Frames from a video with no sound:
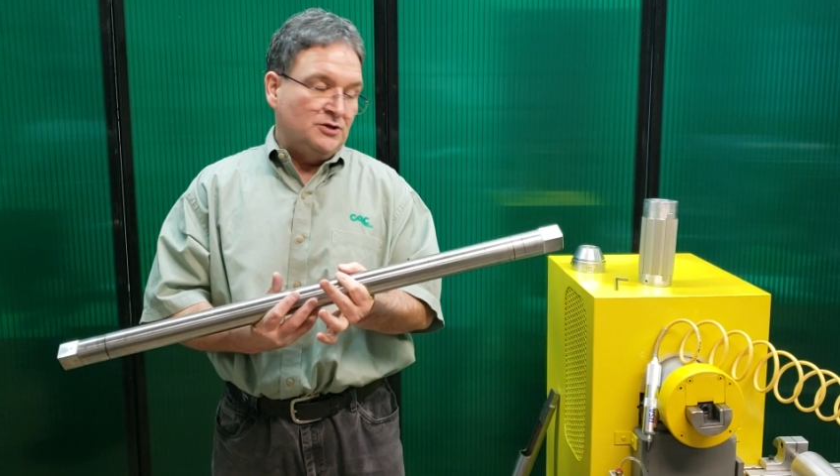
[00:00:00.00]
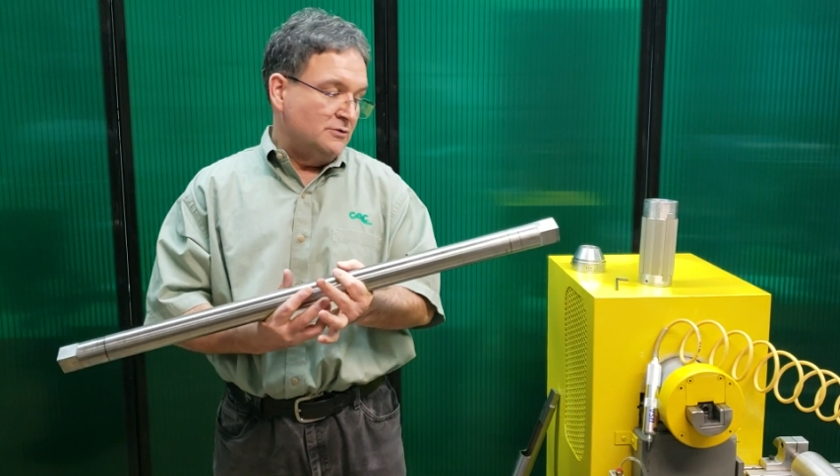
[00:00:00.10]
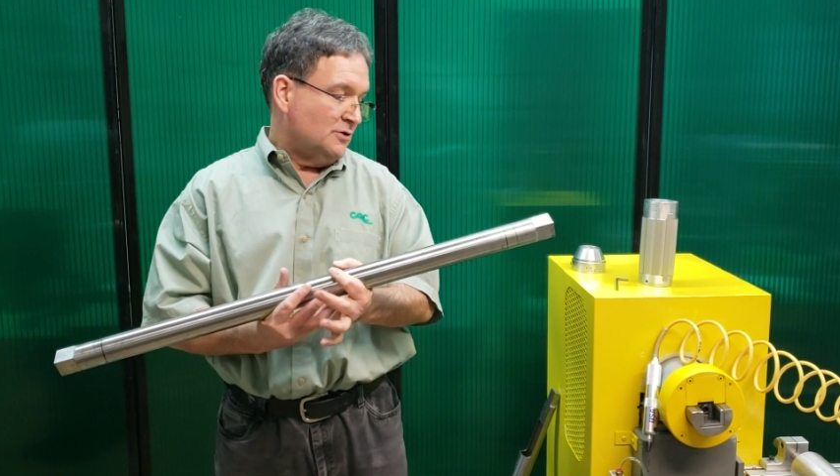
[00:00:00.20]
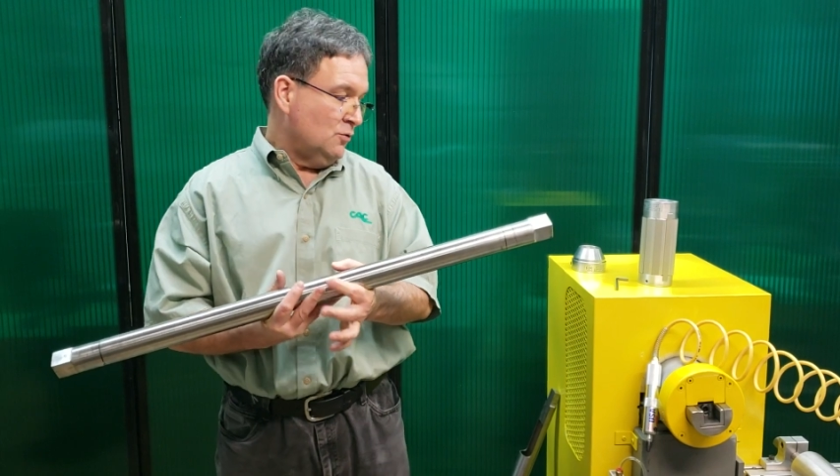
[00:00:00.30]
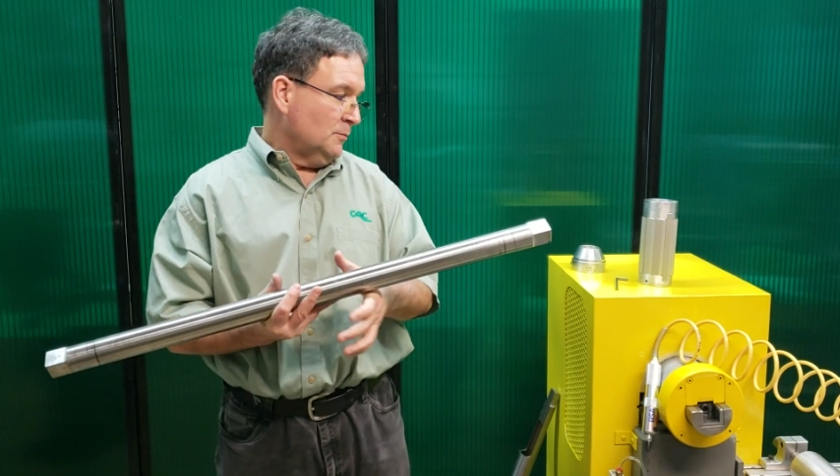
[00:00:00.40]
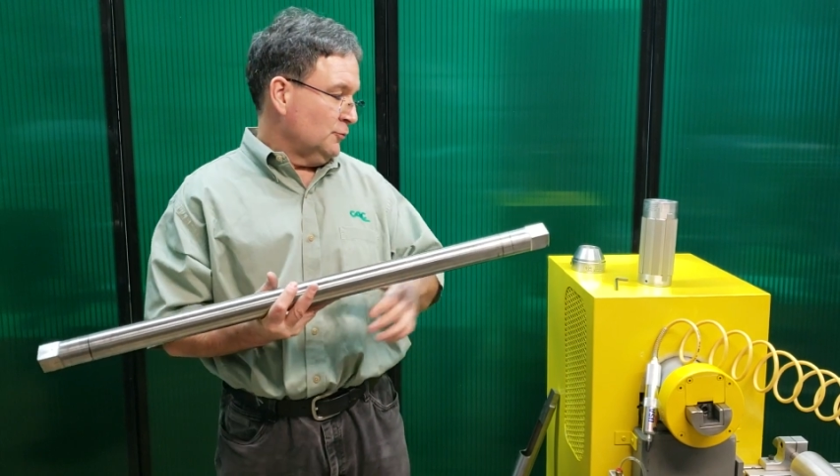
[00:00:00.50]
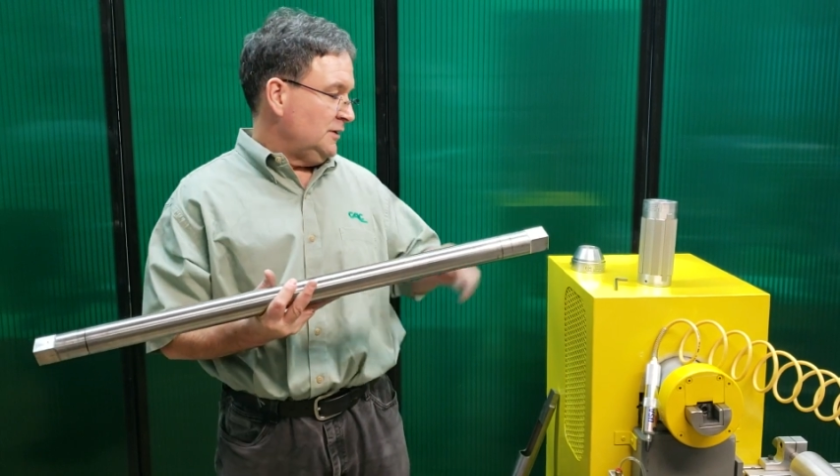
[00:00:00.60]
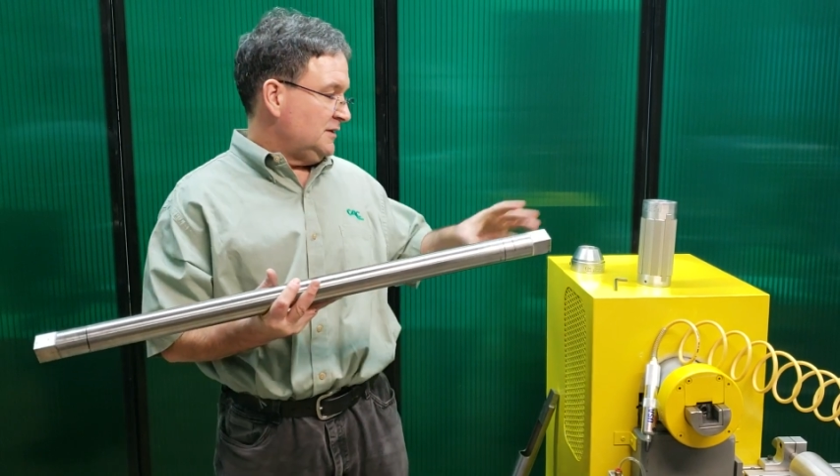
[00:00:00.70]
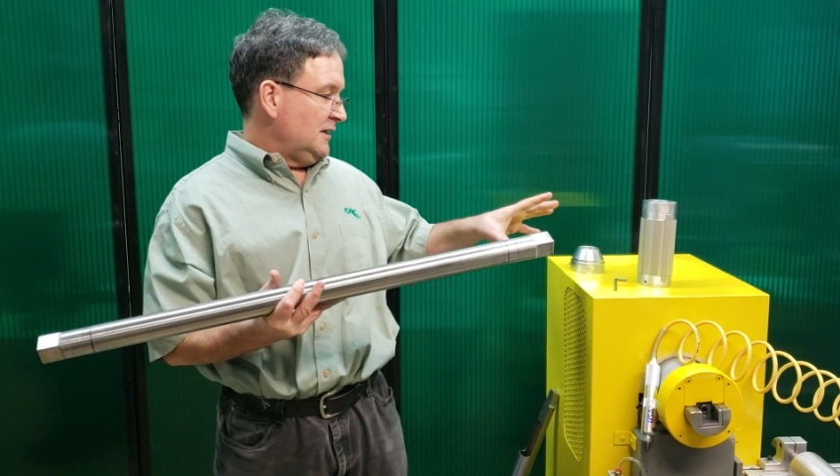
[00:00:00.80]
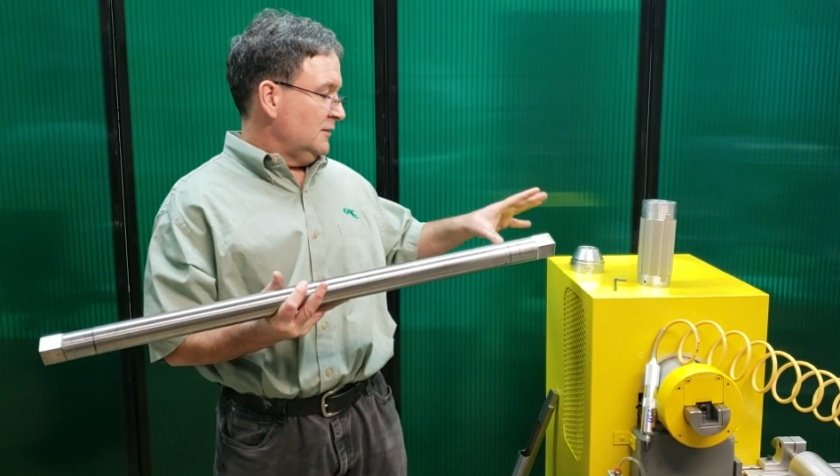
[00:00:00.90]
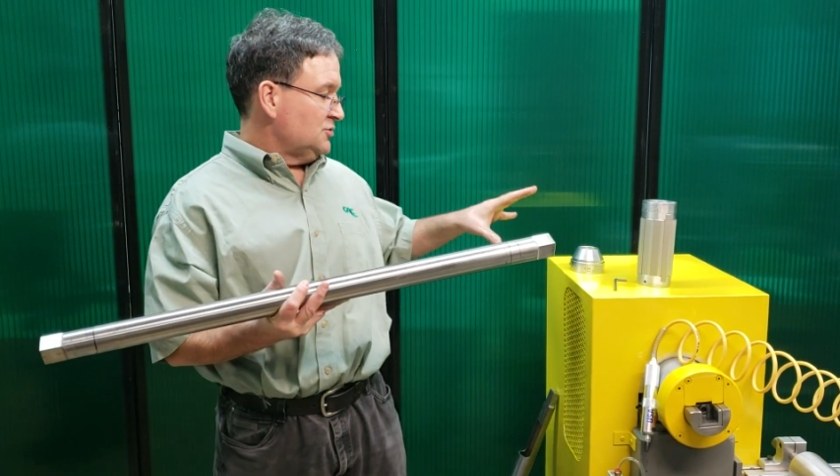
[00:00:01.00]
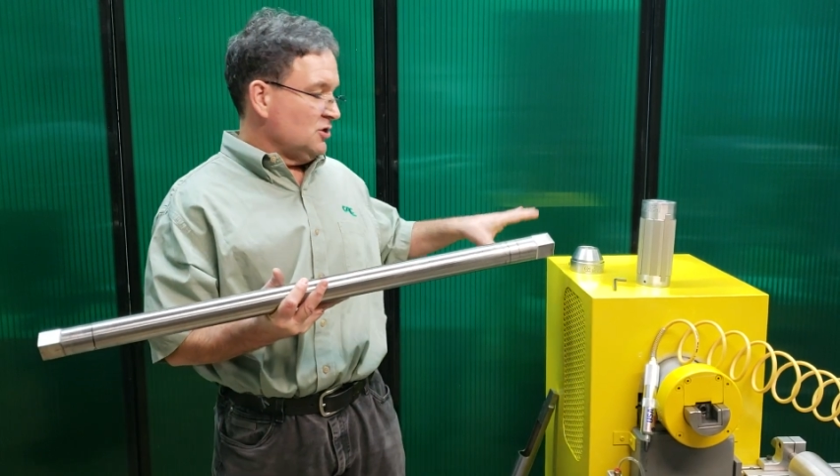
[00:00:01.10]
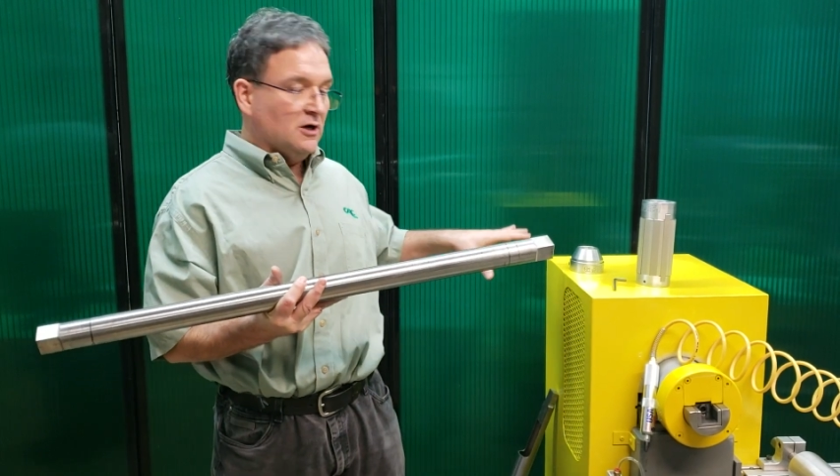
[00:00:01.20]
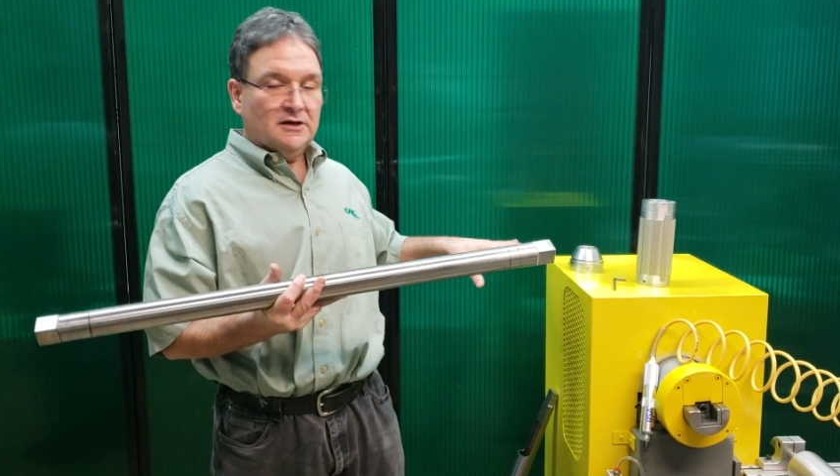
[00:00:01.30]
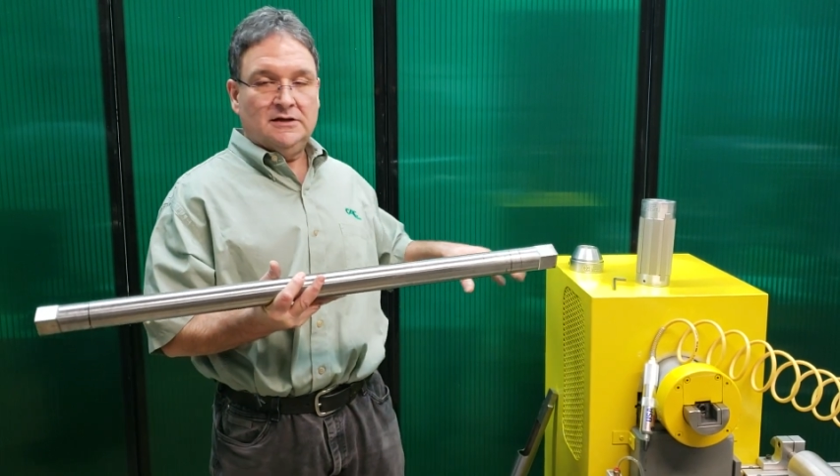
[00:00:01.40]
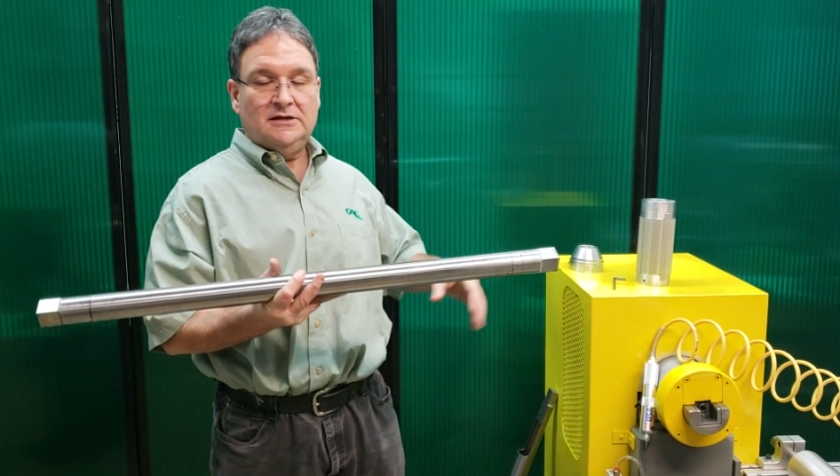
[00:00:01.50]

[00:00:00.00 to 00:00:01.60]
you incorporate the air chuck and